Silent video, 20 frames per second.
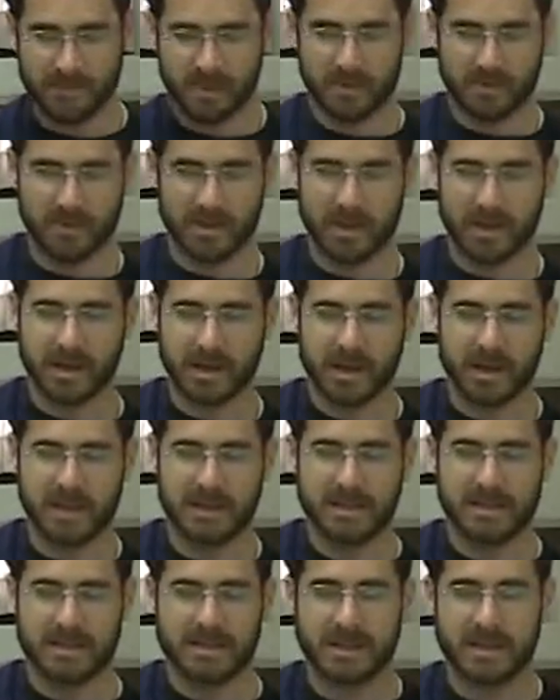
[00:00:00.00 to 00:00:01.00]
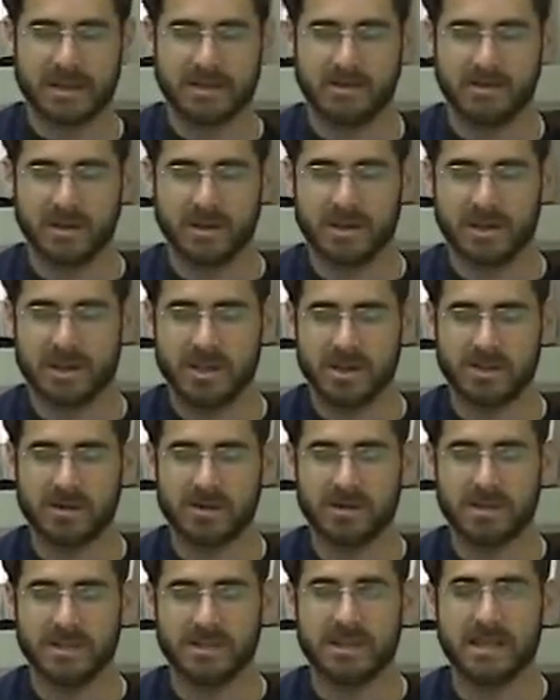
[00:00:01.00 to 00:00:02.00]
But in this case, we're going to just
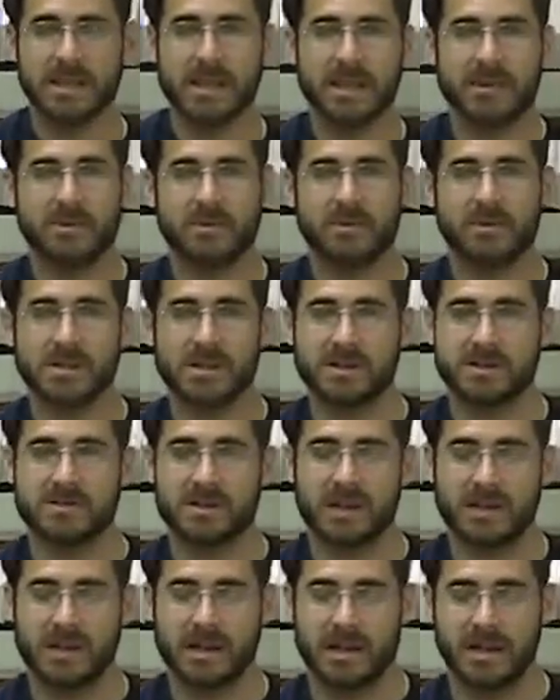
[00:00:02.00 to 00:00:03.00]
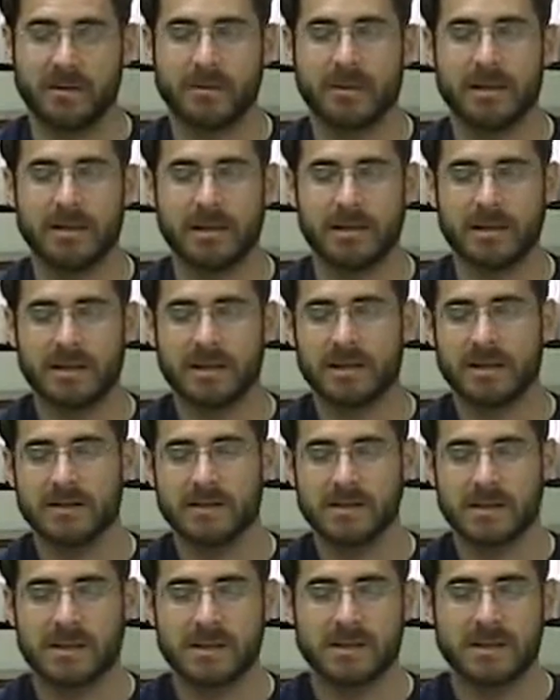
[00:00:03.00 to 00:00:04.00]
go to D, which is very common in the key of
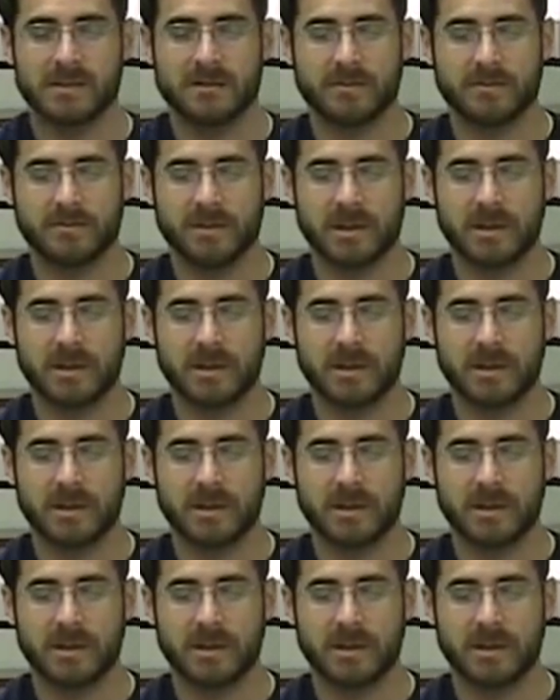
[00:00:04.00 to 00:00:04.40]
C too.